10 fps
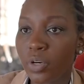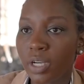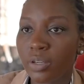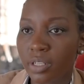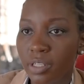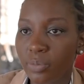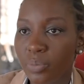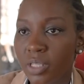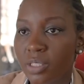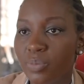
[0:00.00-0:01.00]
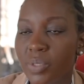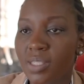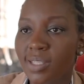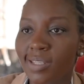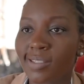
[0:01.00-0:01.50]
a credit-based
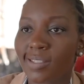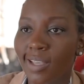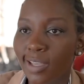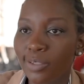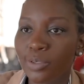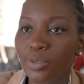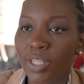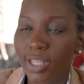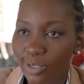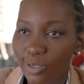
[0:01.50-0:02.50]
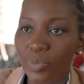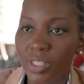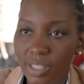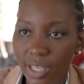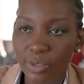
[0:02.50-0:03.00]
business and your
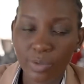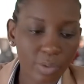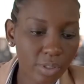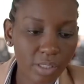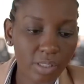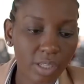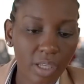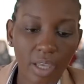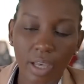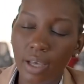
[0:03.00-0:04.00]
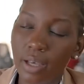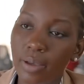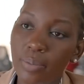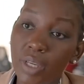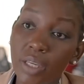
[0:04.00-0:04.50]
customers are
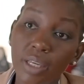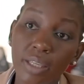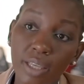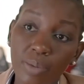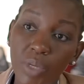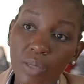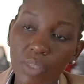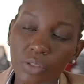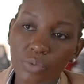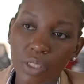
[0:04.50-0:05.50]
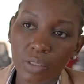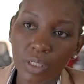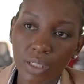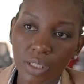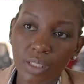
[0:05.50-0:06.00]
not making their payments
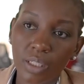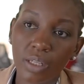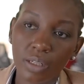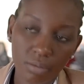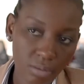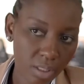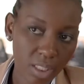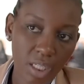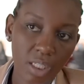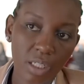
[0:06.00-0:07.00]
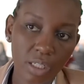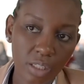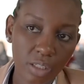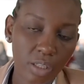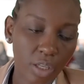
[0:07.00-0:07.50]
regularly, then
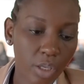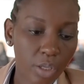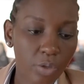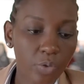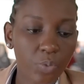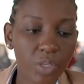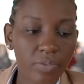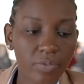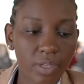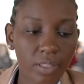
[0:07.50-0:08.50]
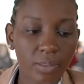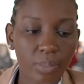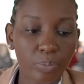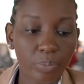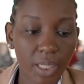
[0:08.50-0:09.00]
certainly you'll be
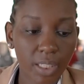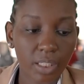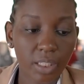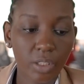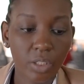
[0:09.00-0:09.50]
impacted.